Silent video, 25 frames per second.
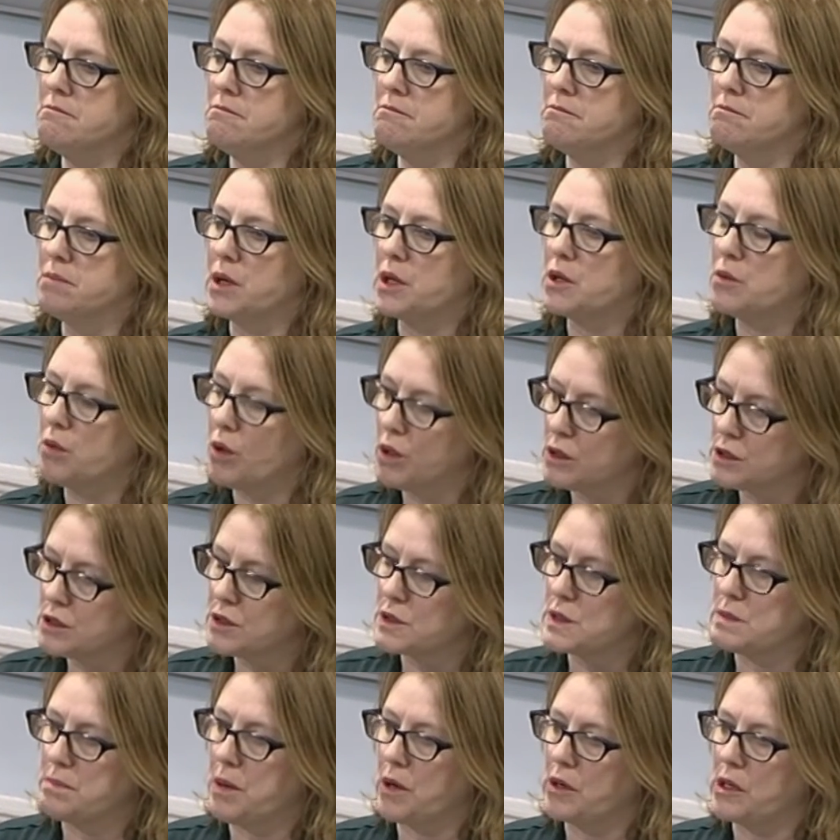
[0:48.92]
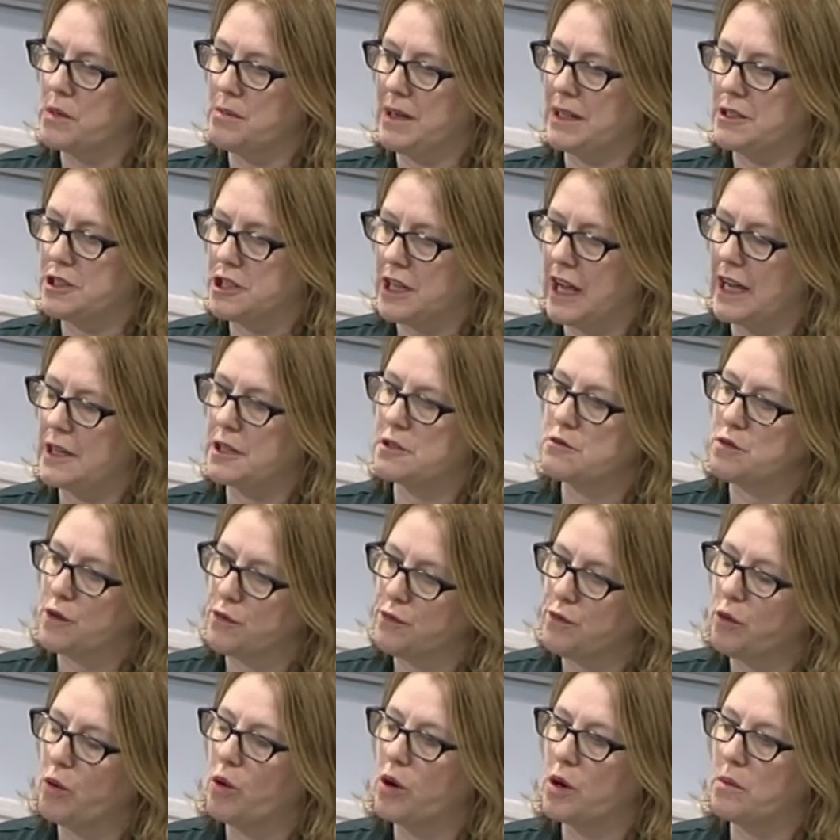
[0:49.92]
But you also spoke about Seanad
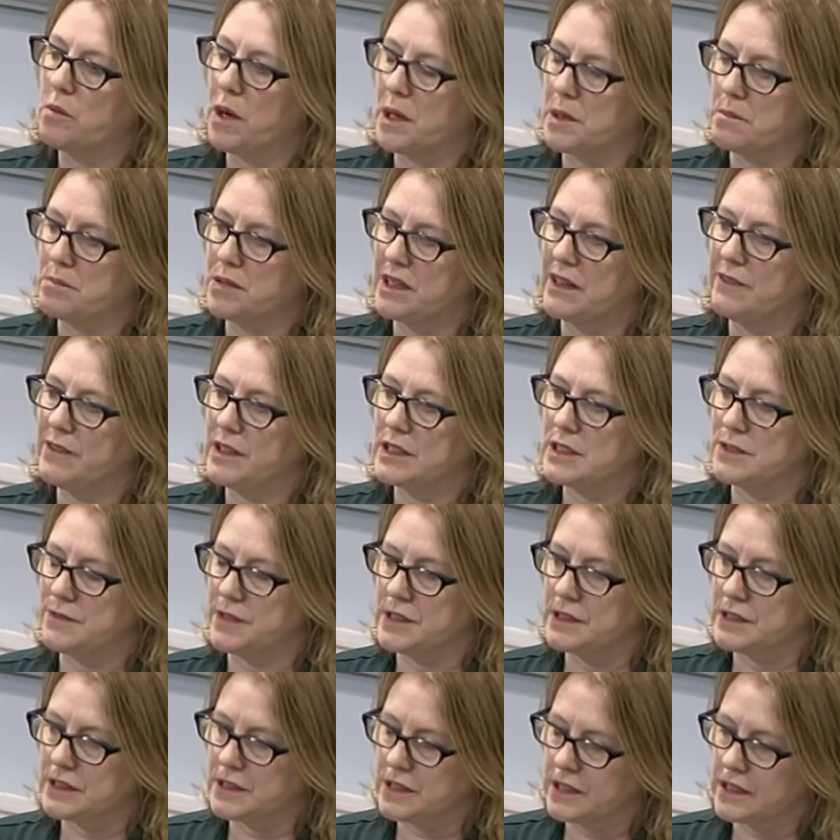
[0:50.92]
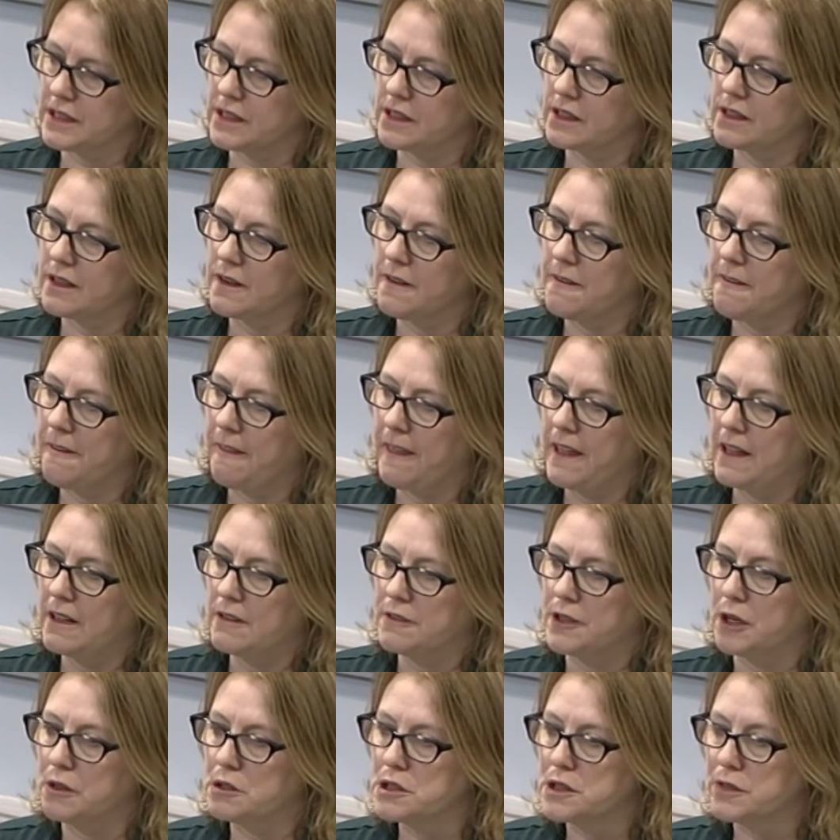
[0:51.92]
reform on a previous visit here.
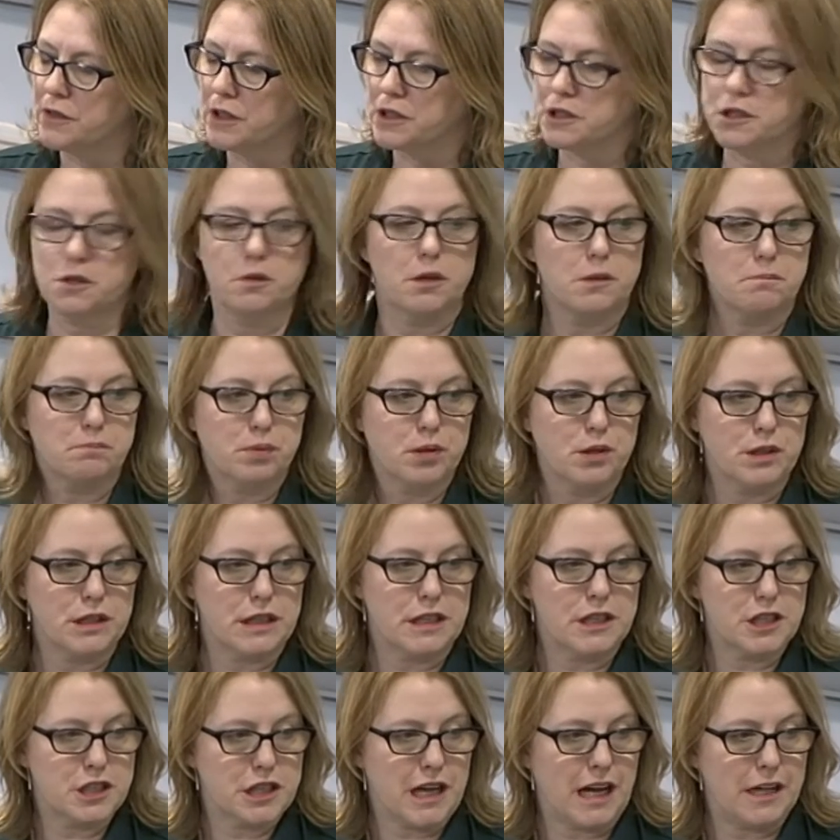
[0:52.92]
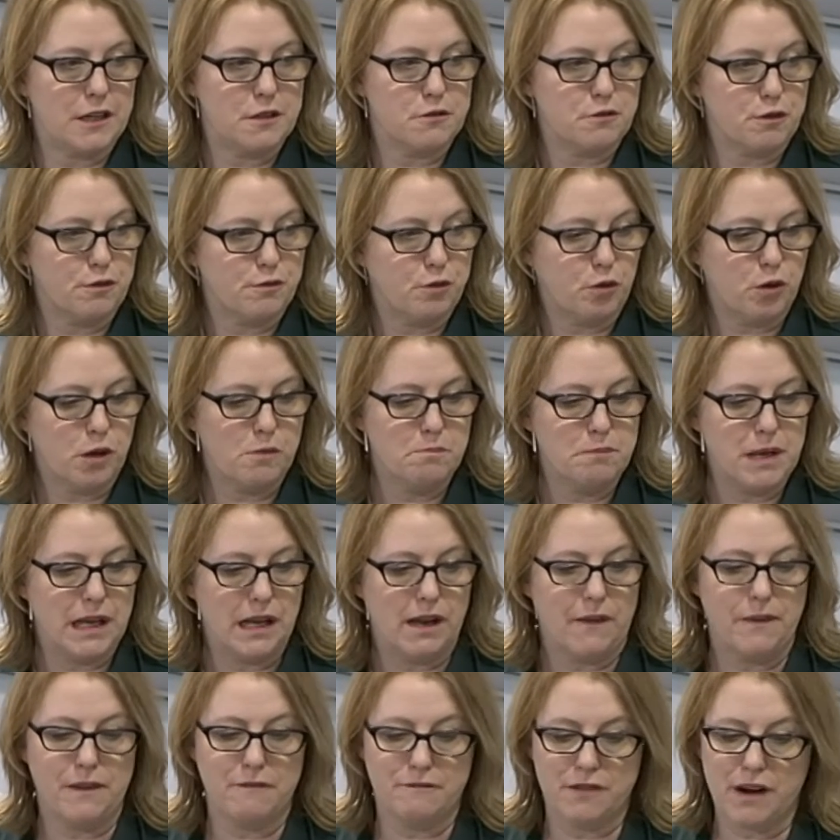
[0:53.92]
Those of us who had put in a Seanad reform bill
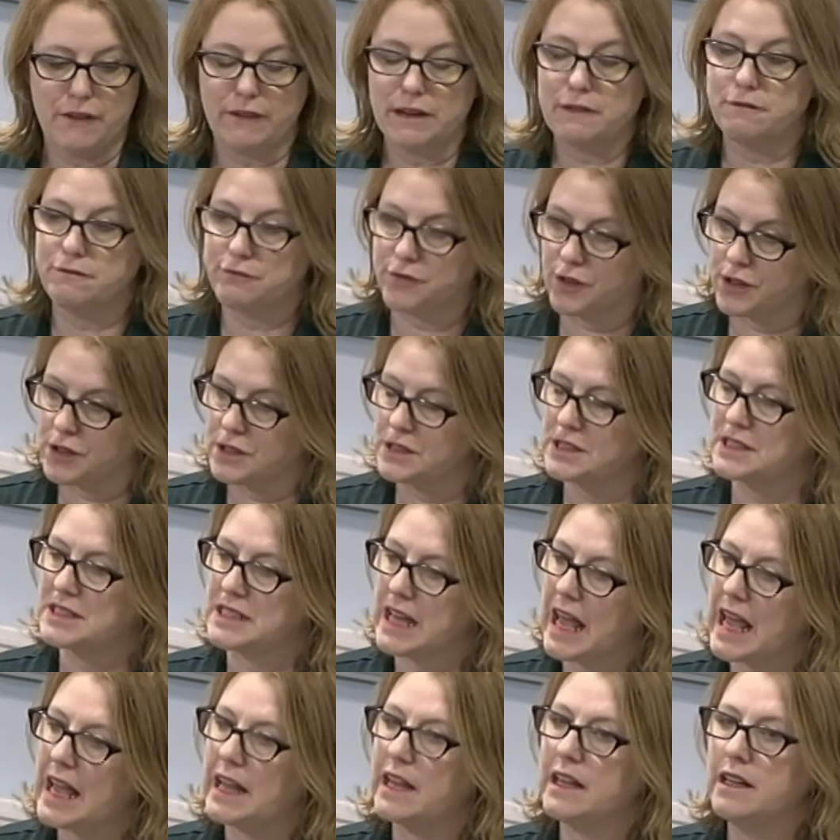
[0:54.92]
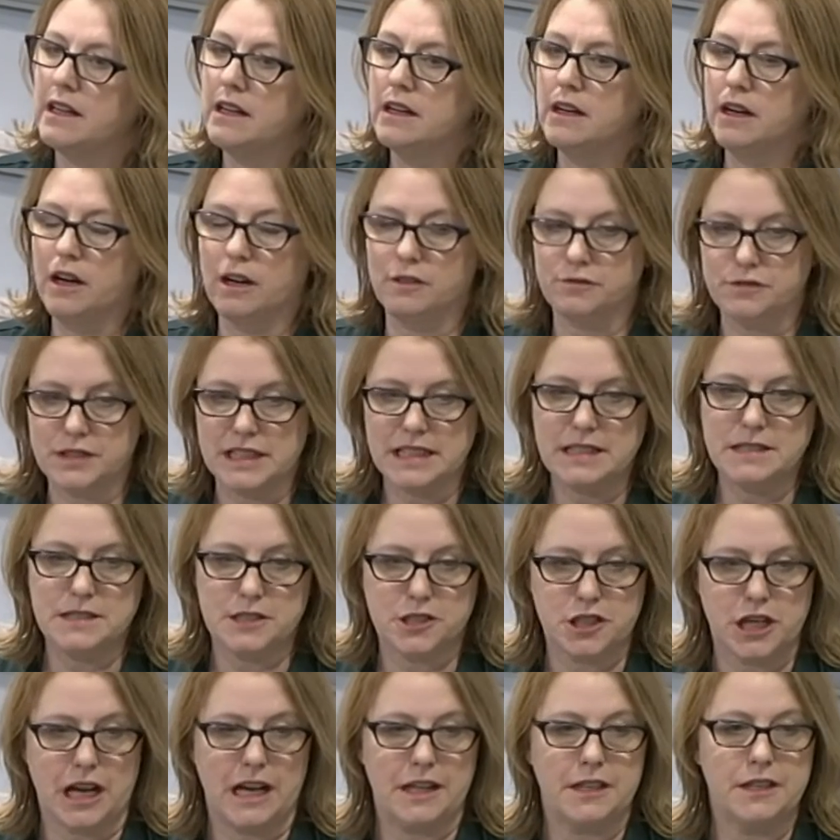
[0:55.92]
on the very first day of
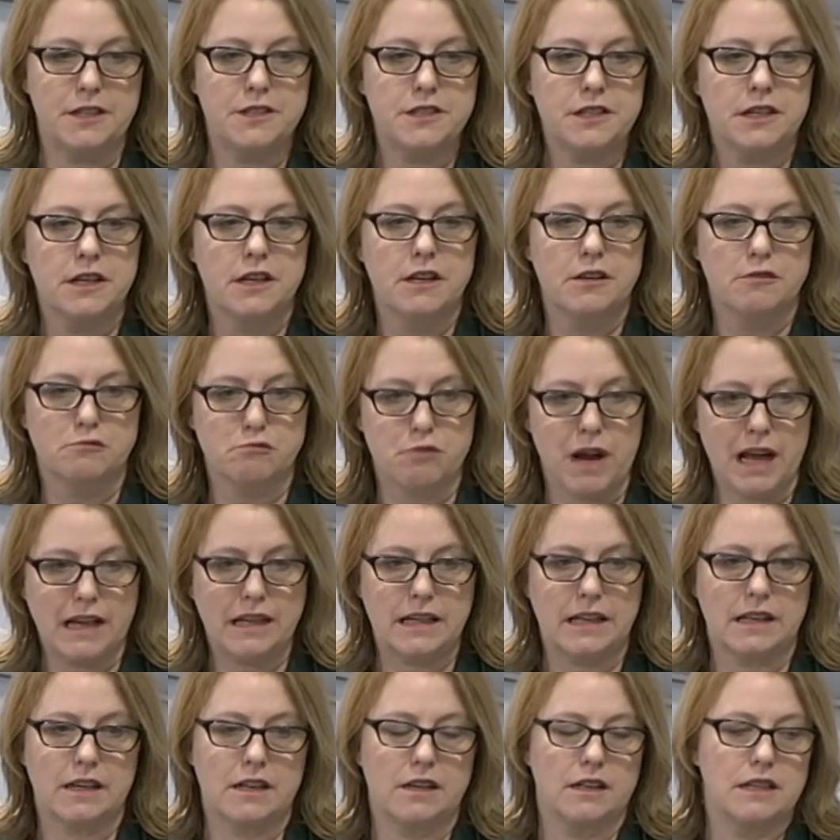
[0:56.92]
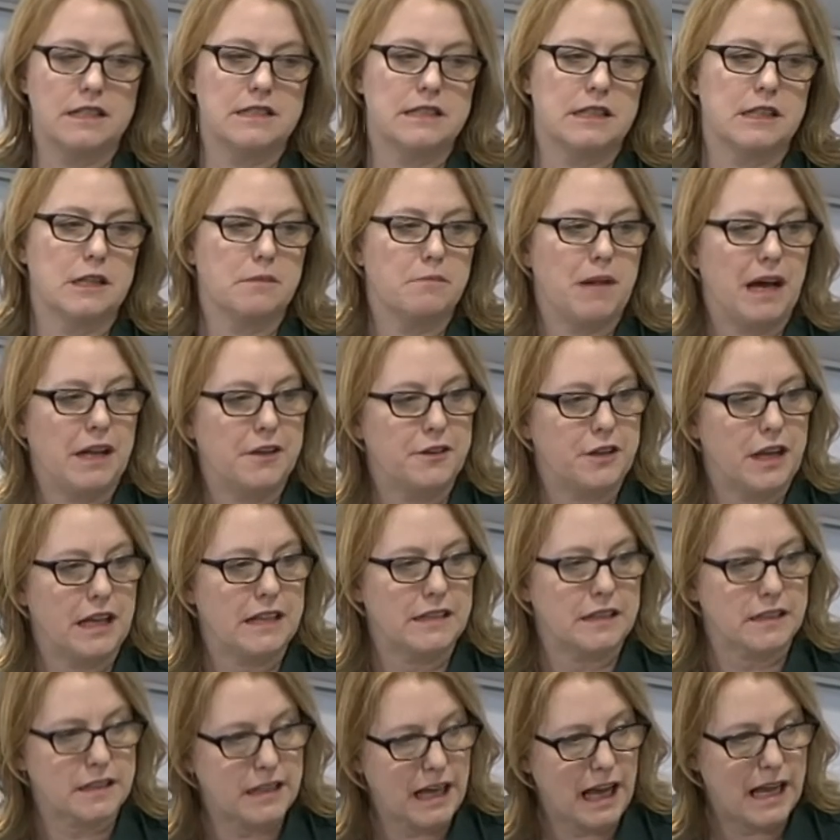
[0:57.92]
this Seanad, recognising the
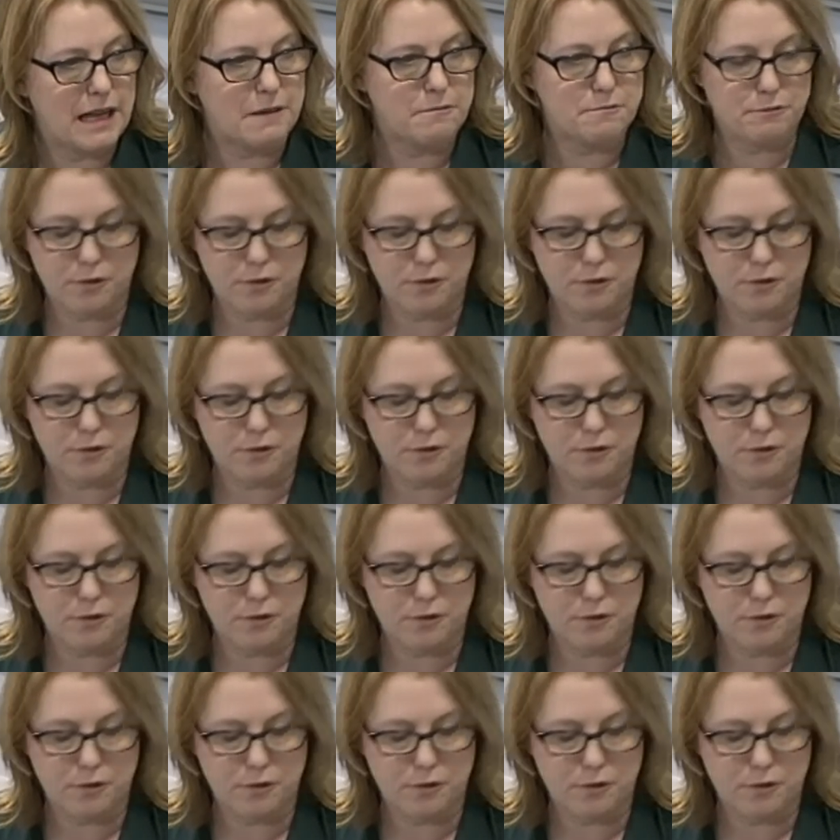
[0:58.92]
mandate that came